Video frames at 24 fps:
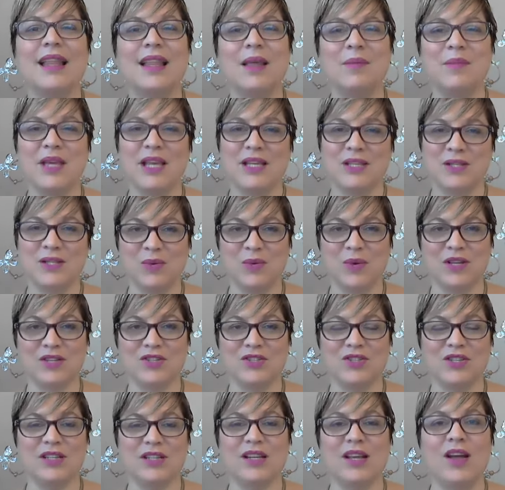Let me ask you a
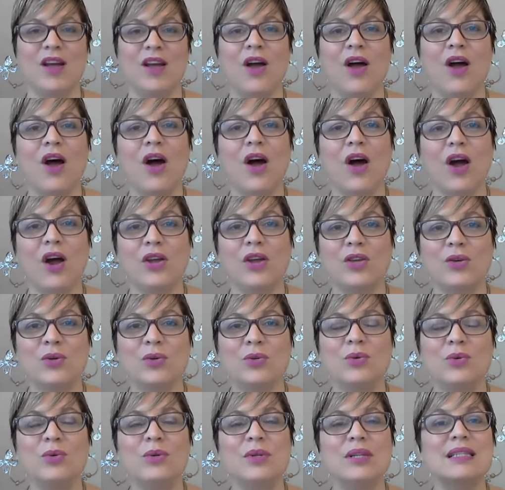question. Are
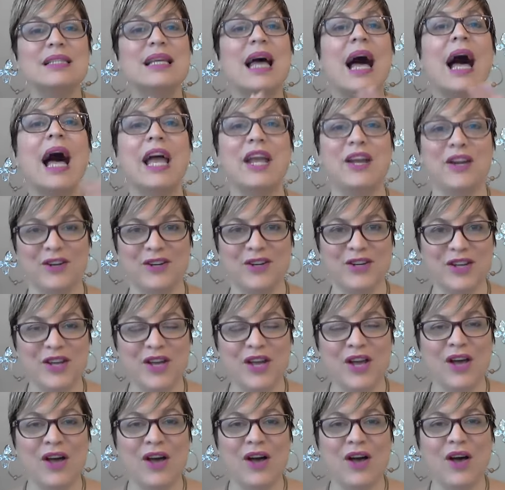you tired
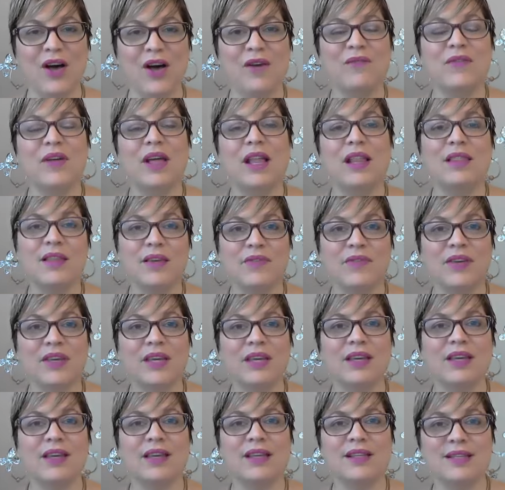of
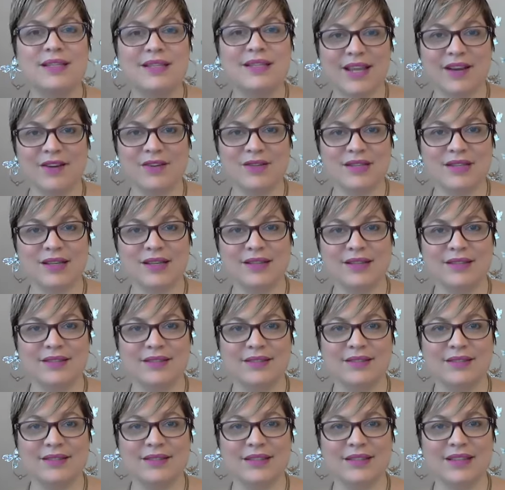living in scarcity?
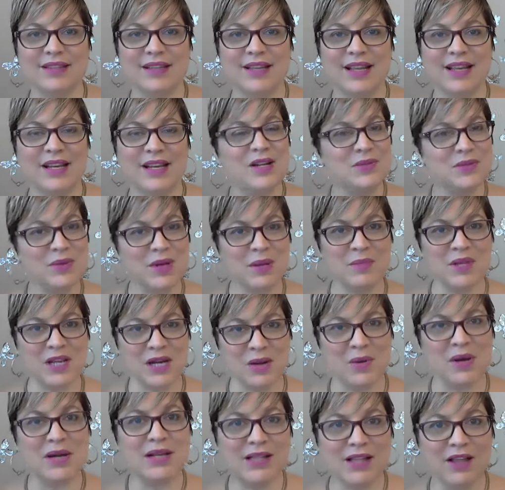And here's what I
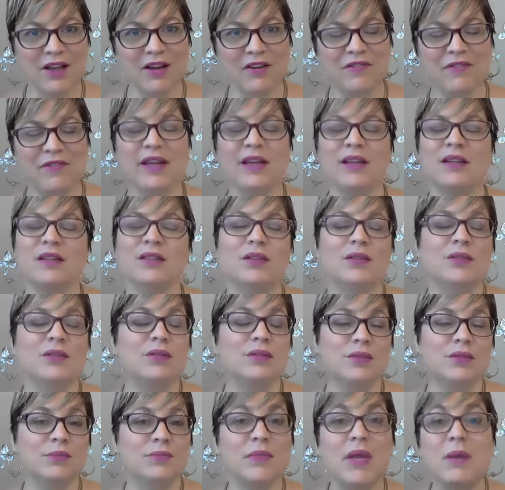mean. I want to clarify.
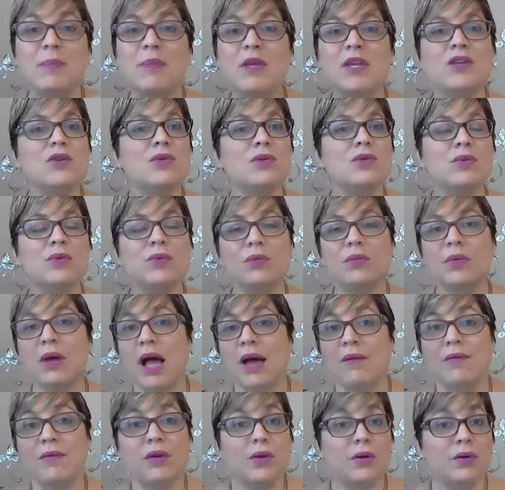Maybe you
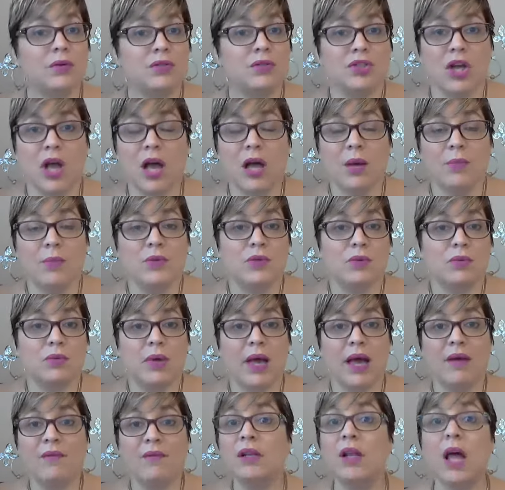have a good job. You
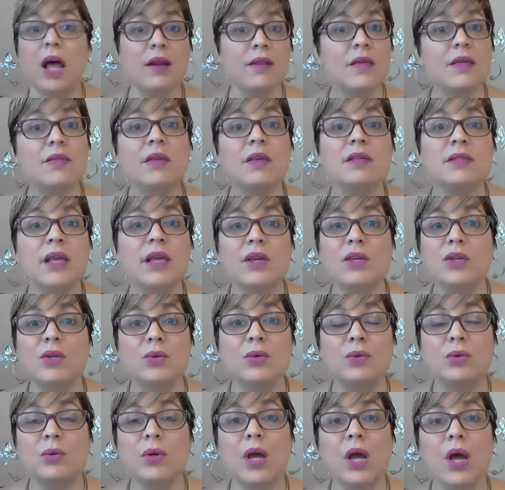have a lot of the things that
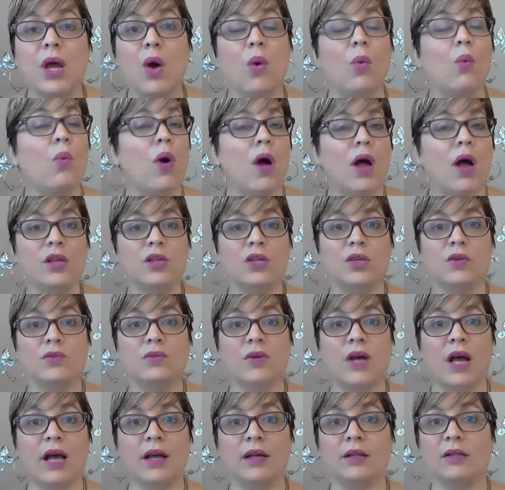you want. You've
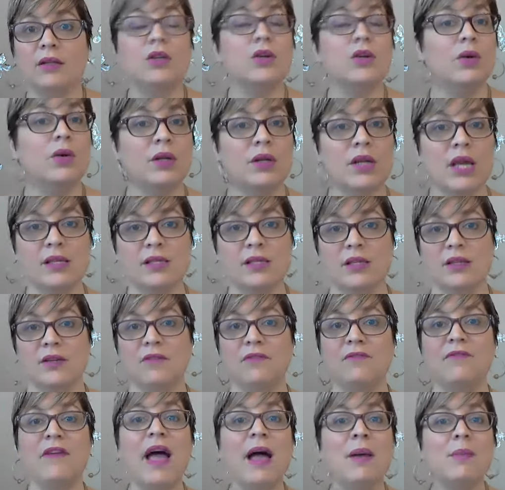got, you know, a nice
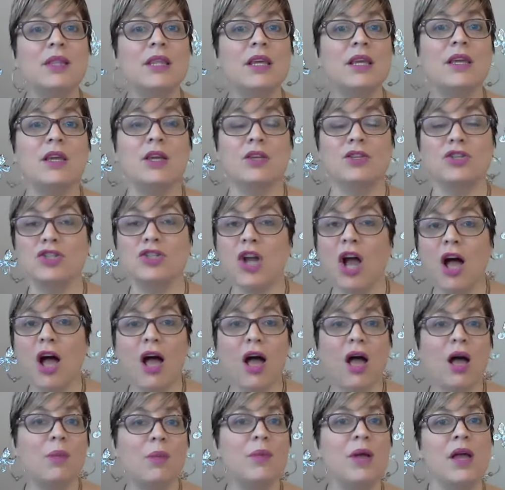enough family, a
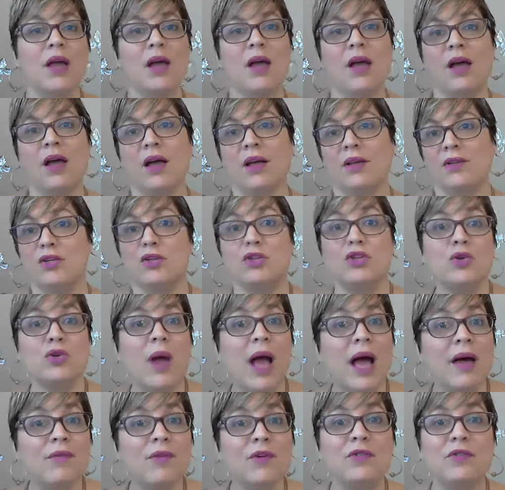job, you
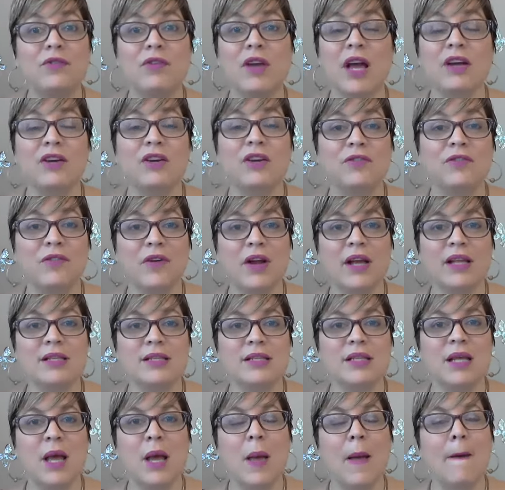travel, you've got good
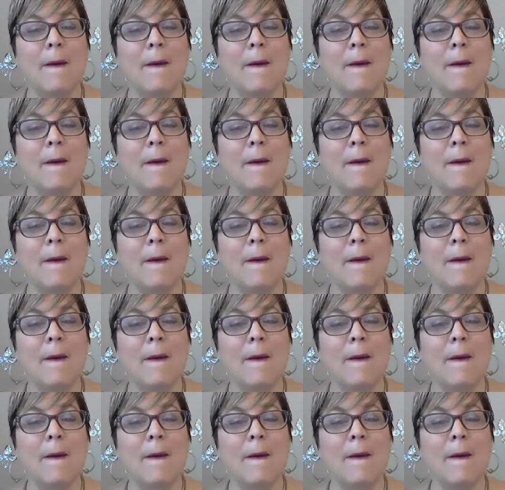friends,